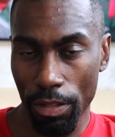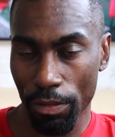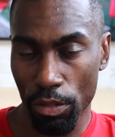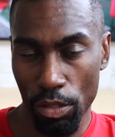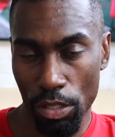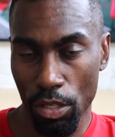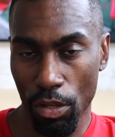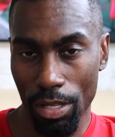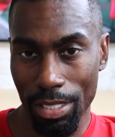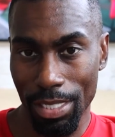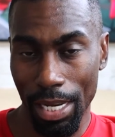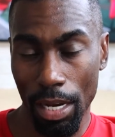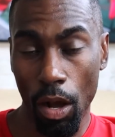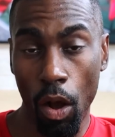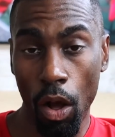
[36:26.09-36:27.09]
If you just go to the
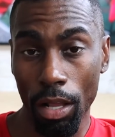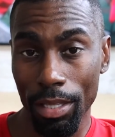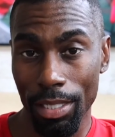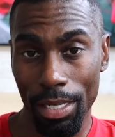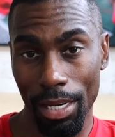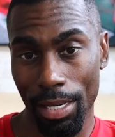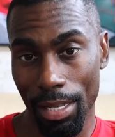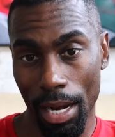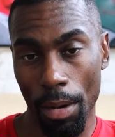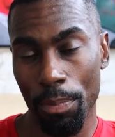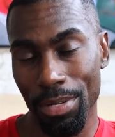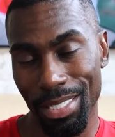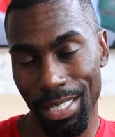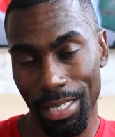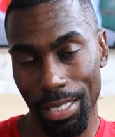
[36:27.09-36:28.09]
site, all the data that I
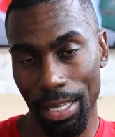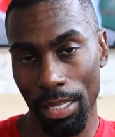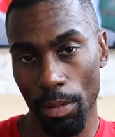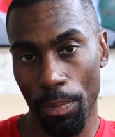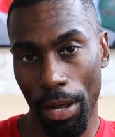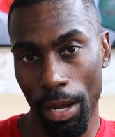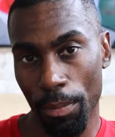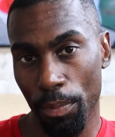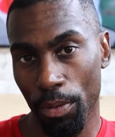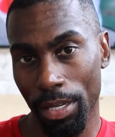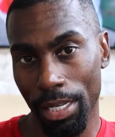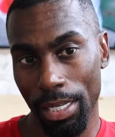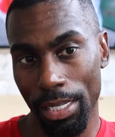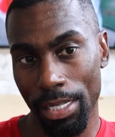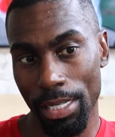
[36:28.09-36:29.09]
presented in the
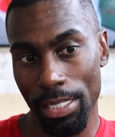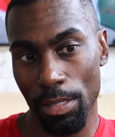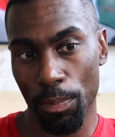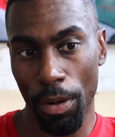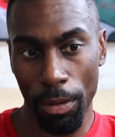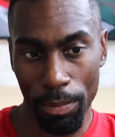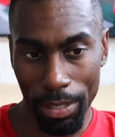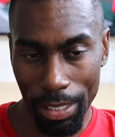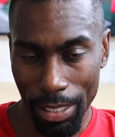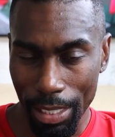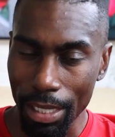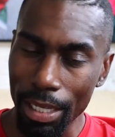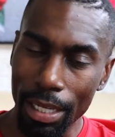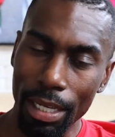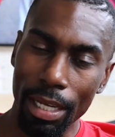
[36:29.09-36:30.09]
PowerPoint is public.